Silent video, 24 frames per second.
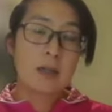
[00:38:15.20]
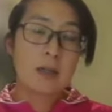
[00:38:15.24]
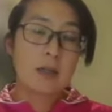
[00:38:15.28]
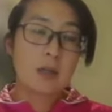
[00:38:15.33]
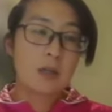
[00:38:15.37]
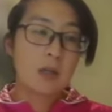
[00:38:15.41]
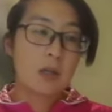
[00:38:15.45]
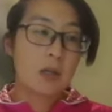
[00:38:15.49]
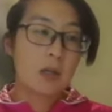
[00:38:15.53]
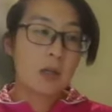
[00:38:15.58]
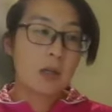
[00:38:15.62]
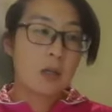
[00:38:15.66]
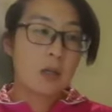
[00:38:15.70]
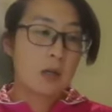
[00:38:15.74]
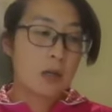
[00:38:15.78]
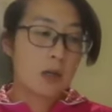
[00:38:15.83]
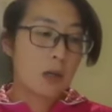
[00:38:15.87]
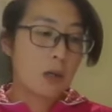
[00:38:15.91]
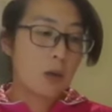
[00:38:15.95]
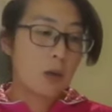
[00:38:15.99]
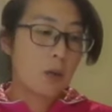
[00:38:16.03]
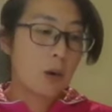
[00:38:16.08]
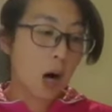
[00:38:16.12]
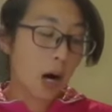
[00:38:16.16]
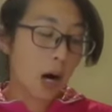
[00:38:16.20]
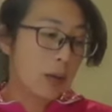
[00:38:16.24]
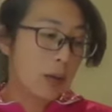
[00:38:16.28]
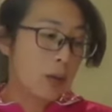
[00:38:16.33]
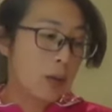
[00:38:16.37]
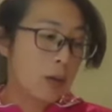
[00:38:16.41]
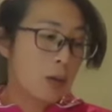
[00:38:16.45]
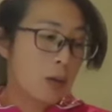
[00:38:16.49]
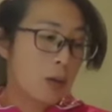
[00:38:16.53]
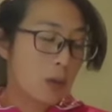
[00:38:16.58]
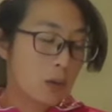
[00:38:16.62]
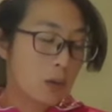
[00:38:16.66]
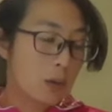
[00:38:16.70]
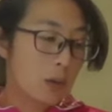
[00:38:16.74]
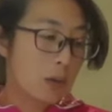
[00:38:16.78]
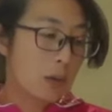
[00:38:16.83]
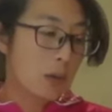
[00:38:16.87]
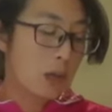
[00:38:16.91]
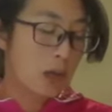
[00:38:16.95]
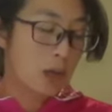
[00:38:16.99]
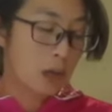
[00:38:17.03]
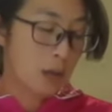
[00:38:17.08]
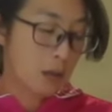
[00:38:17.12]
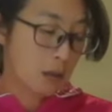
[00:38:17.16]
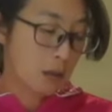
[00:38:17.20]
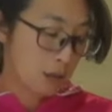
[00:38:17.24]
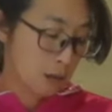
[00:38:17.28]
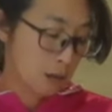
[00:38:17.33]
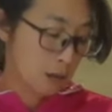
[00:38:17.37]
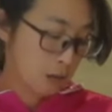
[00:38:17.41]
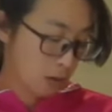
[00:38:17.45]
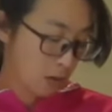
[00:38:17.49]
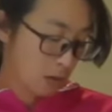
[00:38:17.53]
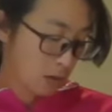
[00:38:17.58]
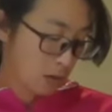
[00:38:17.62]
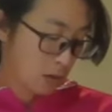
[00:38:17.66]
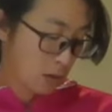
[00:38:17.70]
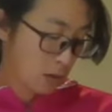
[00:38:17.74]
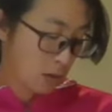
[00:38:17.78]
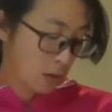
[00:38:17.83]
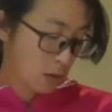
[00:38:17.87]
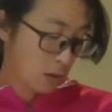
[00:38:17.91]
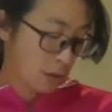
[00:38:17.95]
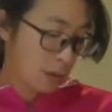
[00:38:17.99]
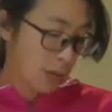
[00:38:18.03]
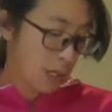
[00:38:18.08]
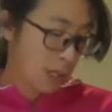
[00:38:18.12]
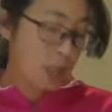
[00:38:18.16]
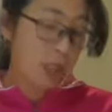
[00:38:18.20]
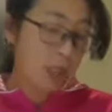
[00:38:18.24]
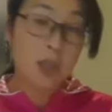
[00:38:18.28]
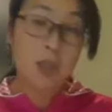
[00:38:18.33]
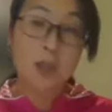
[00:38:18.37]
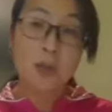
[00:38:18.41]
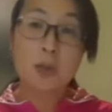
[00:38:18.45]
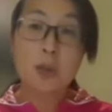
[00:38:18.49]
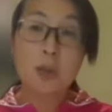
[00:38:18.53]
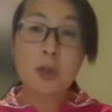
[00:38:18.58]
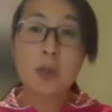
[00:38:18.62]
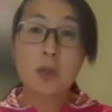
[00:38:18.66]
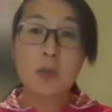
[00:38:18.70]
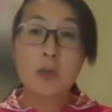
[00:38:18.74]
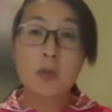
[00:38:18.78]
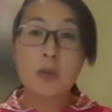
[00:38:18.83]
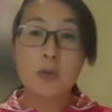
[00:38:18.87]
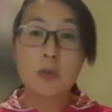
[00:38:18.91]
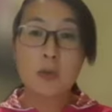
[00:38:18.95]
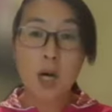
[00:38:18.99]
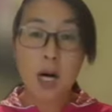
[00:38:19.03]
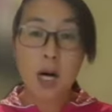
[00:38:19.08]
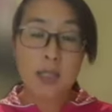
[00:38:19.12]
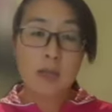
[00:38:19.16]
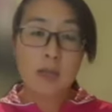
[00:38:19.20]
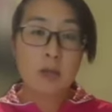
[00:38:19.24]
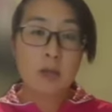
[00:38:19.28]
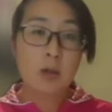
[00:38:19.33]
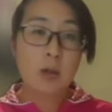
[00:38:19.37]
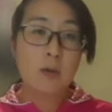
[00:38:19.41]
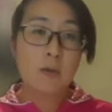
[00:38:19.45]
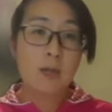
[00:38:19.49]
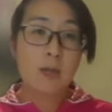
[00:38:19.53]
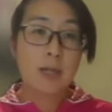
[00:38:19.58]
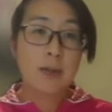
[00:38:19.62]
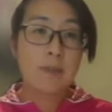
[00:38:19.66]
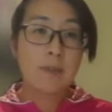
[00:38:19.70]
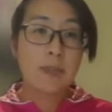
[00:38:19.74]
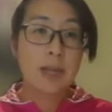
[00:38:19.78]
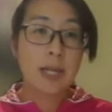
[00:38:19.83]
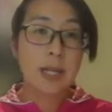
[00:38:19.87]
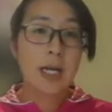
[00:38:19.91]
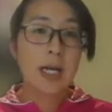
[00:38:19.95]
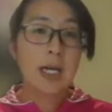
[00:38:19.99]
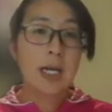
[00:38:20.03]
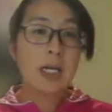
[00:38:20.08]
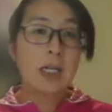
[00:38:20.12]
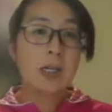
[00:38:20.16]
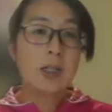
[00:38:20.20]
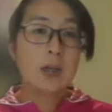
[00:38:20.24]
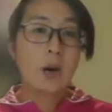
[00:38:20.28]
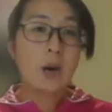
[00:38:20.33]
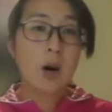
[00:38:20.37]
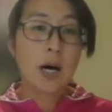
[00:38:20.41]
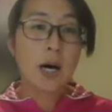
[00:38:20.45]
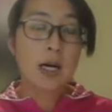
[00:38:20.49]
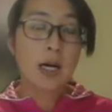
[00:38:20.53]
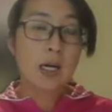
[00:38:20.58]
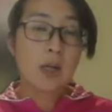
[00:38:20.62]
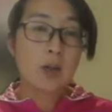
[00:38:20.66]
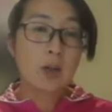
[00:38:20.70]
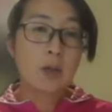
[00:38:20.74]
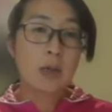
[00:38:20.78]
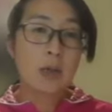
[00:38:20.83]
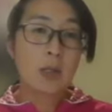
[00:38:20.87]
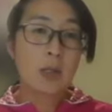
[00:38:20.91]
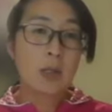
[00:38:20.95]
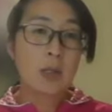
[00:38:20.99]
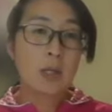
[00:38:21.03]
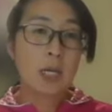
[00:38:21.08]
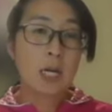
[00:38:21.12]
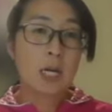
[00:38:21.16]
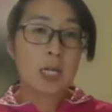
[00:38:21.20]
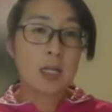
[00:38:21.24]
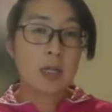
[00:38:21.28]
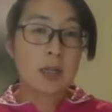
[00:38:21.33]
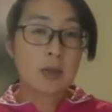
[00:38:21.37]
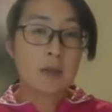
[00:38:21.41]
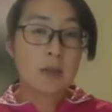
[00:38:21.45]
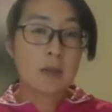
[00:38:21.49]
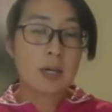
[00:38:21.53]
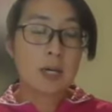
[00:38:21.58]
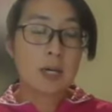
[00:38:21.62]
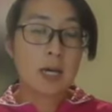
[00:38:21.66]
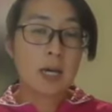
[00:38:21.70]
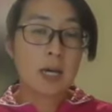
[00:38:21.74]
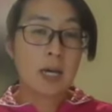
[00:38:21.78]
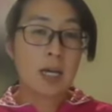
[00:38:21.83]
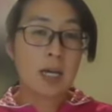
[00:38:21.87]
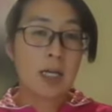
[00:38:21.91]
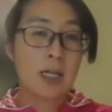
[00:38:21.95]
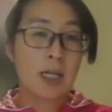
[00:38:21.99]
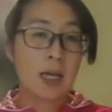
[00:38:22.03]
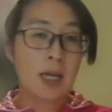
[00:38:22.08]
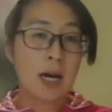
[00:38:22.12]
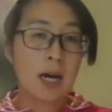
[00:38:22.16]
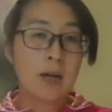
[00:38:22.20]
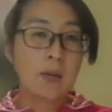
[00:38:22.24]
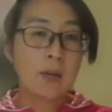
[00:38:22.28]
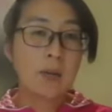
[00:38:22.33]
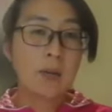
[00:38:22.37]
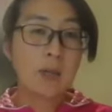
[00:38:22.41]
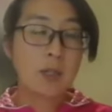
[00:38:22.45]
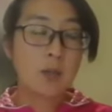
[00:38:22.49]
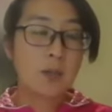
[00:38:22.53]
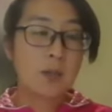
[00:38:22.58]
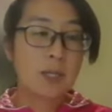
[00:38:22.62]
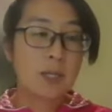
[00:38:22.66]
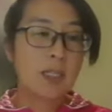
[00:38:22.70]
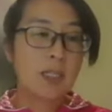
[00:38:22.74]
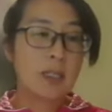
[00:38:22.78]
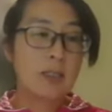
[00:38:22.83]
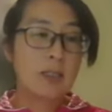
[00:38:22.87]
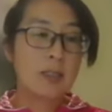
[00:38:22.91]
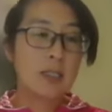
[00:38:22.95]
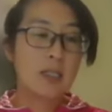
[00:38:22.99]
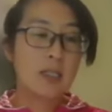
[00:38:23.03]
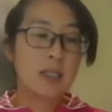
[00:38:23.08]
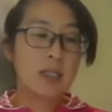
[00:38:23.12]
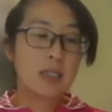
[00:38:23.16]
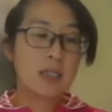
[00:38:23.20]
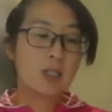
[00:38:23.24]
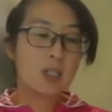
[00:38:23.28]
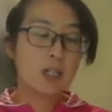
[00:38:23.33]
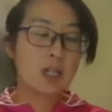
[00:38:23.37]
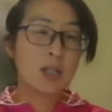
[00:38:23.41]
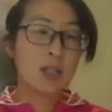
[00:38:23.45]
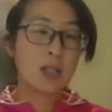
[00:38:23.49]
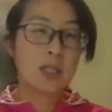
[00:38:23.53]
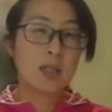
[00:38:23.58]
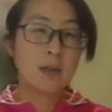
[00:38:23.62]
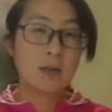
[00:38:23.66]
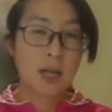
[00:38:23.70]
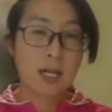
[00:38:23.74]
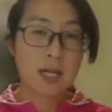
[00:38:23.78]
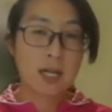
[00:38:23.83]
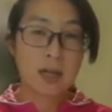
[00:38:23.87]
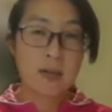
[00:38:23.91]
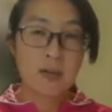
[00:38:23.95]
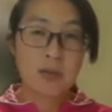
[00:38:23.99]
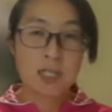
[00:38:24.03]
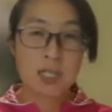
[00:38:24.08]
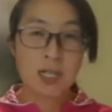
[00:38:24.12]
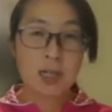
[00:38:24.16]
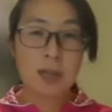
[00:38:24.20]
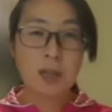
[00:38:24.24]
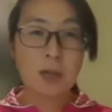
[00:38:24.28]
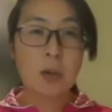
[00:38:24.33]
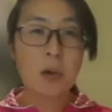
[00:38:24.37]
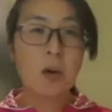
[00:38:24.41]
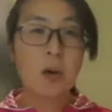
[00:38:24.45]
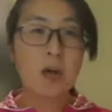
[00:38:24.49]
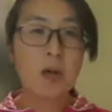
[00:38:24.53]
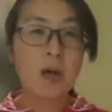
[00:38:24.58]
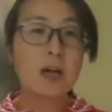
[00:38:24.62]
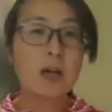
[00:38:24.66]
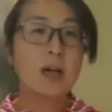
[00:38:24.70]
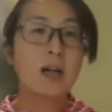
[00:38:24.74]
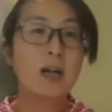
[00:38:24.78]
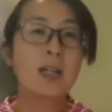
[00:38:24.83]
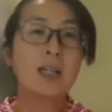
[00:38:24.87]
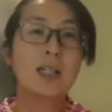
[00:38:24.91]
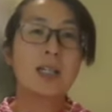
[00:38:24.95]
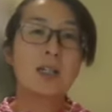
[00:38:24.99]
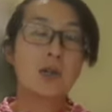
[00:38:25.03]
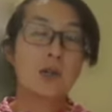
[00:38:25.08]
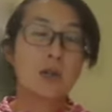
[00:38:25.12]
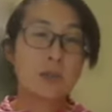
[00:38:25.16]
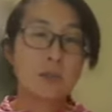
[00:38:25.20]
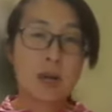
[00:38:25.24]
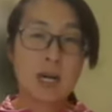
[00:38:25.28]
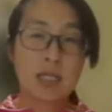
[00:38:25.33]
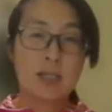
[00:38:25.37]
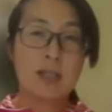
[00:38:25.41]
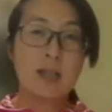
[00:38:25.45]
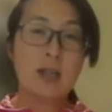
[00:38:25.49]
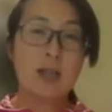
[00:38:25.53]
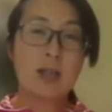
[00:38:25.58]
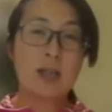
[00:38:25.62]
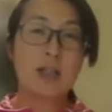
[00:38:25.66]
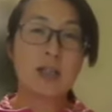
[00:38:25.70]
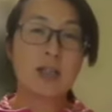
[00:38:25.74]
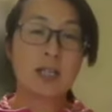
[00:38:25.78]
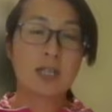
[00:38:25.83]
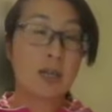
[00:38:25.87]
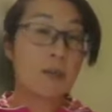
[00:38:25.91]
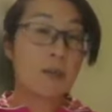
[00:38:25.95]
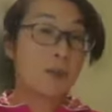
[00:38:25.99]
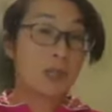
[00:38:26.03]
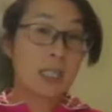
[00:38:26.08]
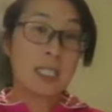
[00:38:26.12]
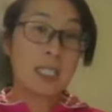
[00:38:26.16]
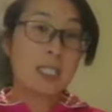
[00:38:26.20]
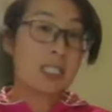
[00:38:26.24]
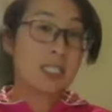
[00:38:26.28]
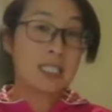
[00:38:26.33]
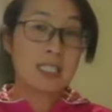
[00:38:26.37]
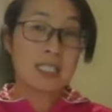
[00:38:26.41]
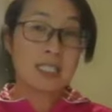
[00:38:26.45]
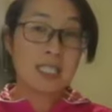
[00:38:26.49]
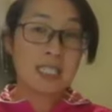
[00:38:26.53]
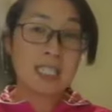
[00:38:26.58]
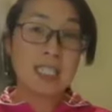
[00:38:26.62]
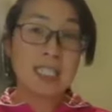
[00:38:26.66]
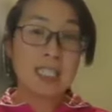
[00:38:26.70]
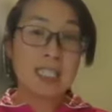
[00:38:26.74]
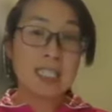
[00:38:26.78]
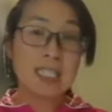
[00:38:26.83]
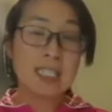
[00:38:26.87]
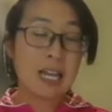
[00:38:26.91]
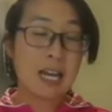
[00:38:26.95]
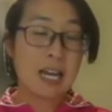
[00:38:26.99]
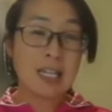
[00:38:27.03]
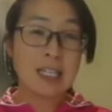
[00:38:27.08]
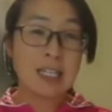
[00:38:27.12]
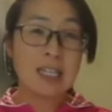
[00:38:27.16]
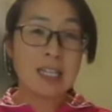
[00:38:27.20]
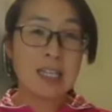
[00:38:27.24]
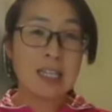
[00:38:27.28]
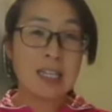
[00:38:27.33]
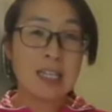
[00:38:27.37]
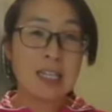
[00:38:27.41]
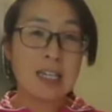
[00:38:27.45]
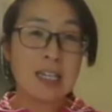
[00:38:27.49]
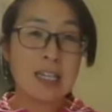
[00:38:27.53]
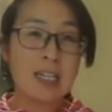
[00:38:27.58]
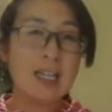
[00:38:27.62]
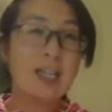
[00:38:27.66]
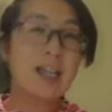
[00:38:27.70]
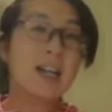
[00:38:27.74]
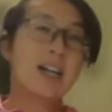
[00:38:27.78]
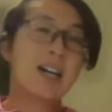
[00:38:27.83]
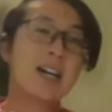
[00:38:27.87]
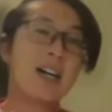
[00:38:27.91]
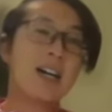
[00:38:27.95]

yeah well i couldn't go to the patient's room who has covid so i had to be creative and i was basically churning right outside the door so mm-hmm. my nurse if needs he needs anything